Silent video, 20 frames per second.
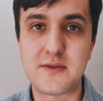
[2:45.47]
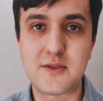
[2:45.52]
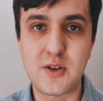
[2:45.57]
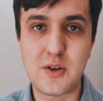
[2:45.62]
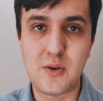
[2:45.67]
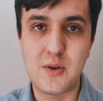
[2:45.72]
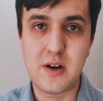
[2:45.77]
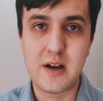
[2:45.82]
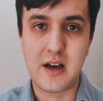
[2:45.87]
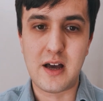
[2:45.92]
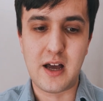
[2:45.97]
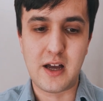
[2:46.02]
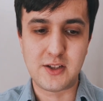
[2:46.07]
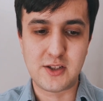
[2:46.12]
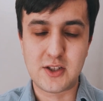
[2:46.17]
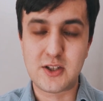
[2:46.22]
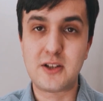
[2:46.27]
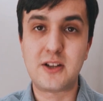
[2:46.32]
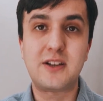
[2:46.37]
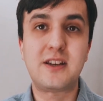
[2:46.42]
So
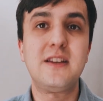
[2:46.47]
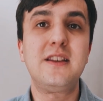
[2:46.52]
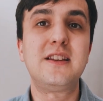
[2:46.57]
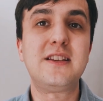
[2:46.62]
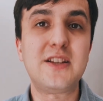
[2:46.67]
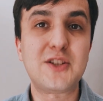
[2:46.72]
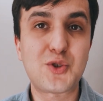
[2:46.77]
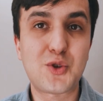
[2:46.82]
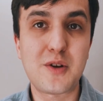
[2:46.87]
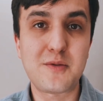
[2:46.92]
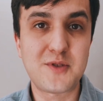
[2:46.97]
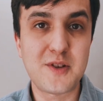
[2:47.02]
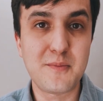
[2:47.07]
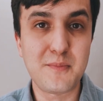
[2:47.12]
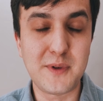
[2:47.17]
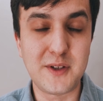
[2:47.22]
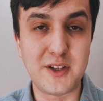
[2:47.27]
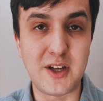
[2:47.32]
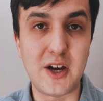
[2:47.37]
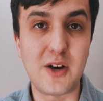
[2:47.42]
just look in the description
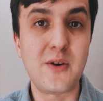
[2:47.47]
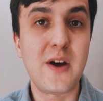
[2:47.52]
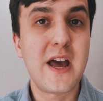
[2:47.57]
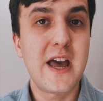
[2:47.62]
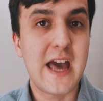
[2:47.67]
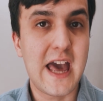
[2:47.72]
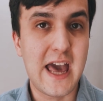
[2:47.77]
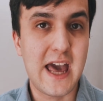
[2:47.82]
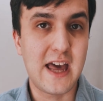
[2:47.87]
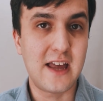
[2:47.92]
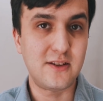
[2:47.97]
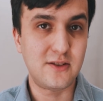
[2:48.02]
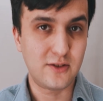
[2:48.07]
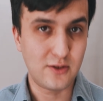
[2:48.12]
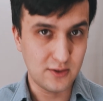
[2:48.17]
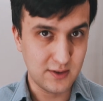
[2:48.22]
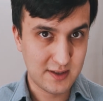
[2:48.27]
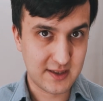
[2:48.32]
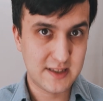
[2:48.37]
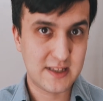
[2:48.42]
below and
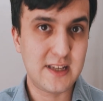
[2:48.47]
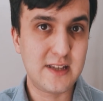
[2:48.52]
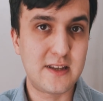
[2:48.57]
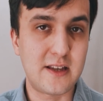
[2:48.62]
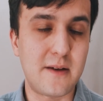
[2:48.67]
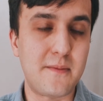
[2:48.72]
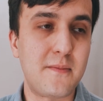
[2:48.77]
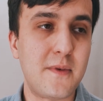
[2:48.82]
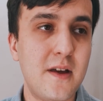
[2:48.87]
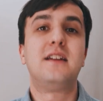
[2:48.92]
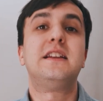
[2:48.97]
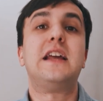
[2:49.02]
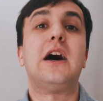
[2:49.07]
you'll see them.